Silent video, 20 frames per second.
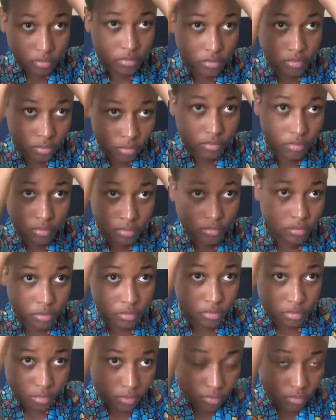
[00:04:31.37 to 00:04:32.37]
And then
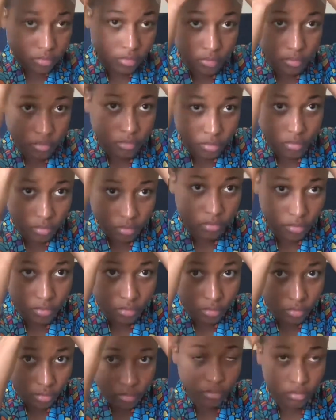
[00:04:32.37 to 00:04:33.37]
I'm going
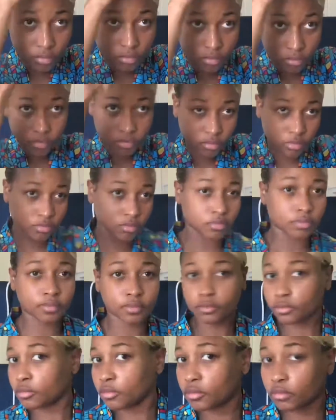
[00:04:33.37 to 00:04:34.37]
to put some
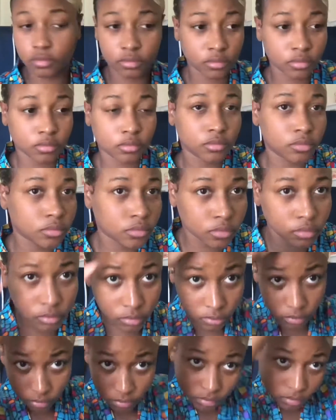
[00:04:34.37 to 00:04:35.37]
Eco Styler gel on
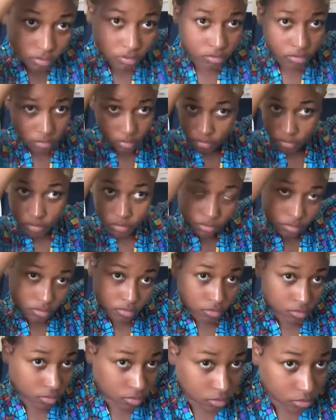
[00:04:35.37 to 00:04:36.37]
that. And
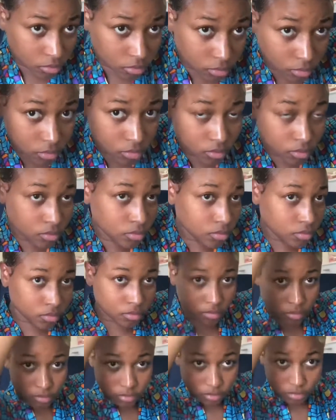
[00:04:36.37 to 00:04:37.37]
then a little bit of the